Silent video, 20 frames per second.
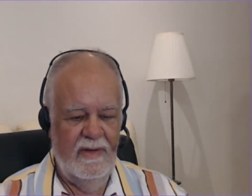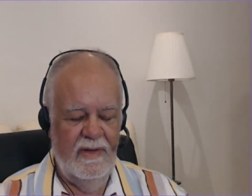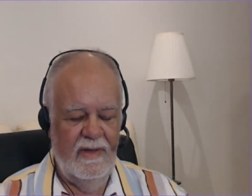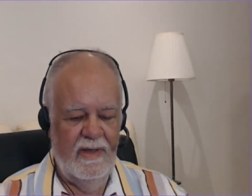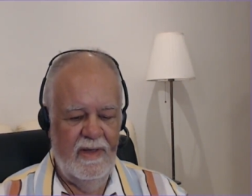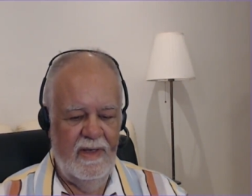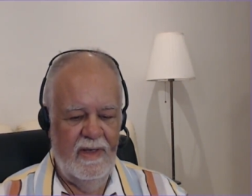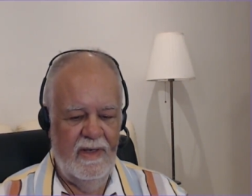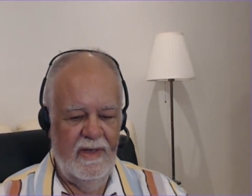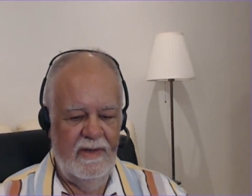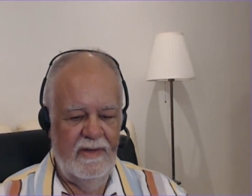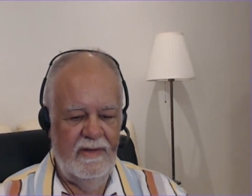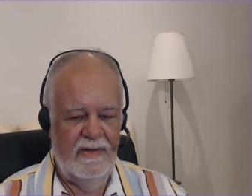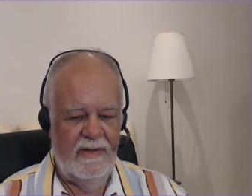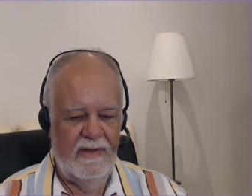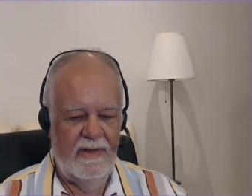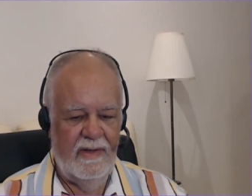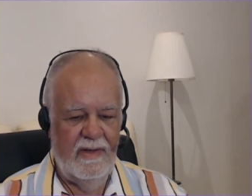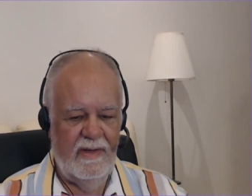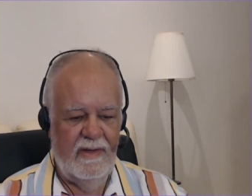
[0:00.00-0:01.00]
and
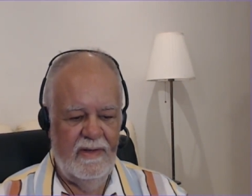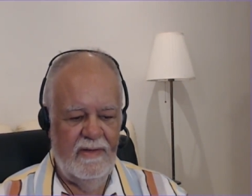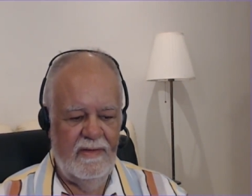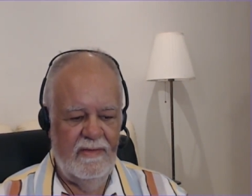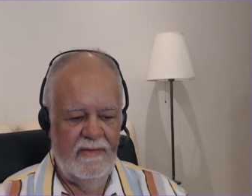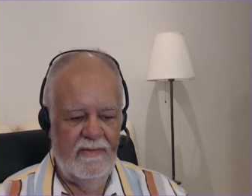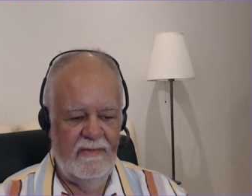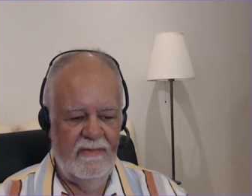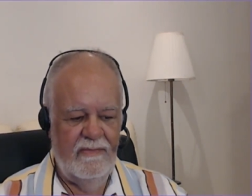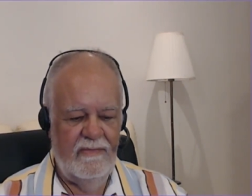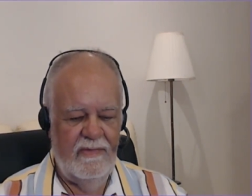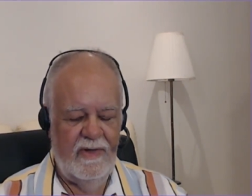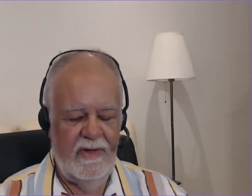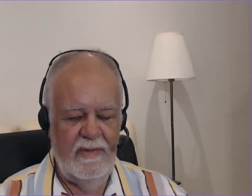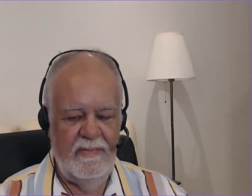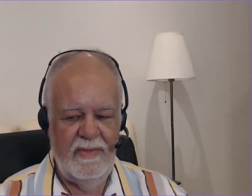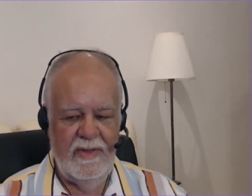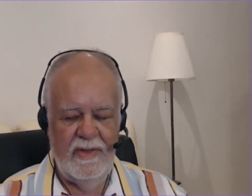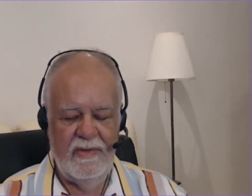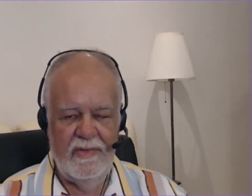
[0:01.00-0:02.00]
very
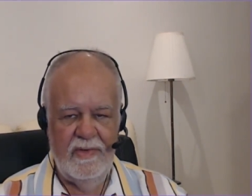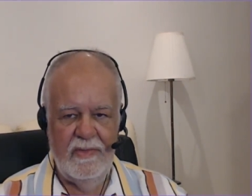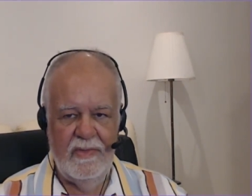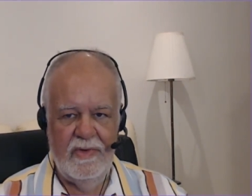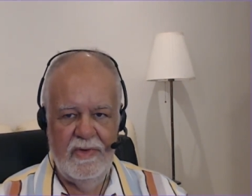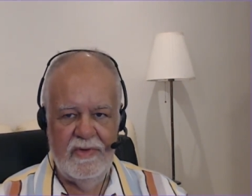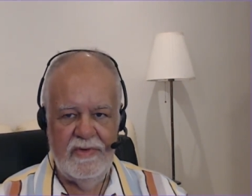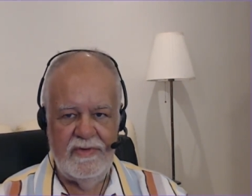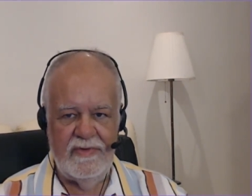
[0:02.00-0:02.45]
big rewards